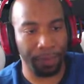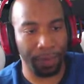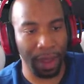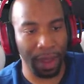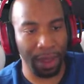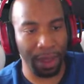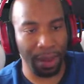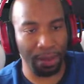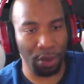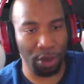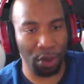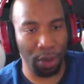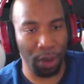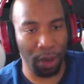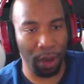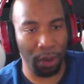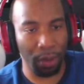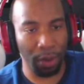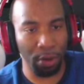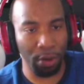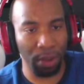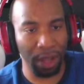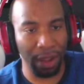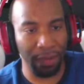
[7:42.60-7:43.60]
I'm showing here,
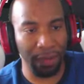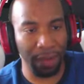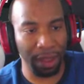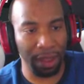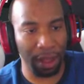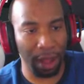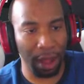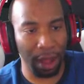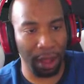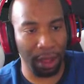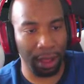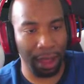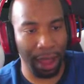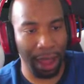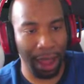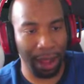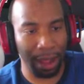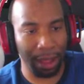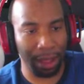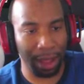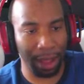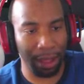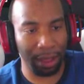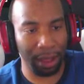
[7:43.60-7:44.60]
when you leave these unlocked
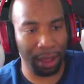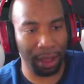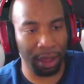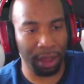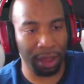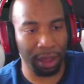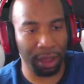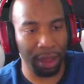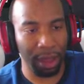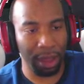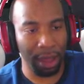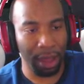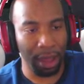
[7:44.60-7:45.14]
like this